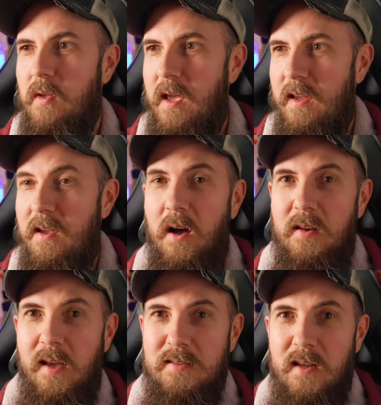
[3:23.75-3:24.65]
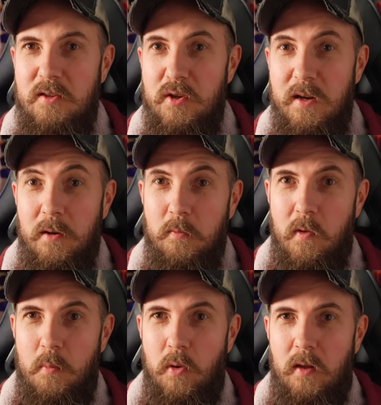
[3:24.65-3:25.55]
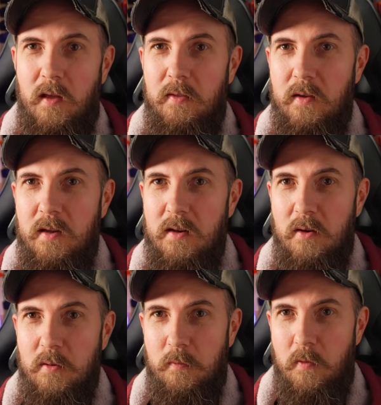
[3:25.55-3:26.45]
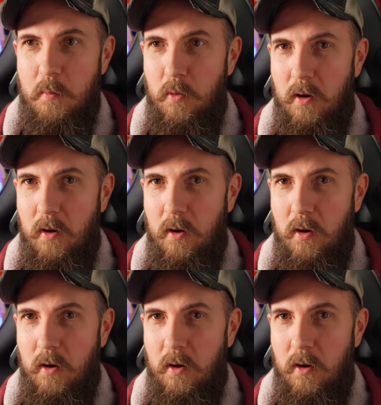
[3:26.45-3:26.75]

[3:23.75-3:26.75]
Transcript: a context engineering framework like the Conductor Framework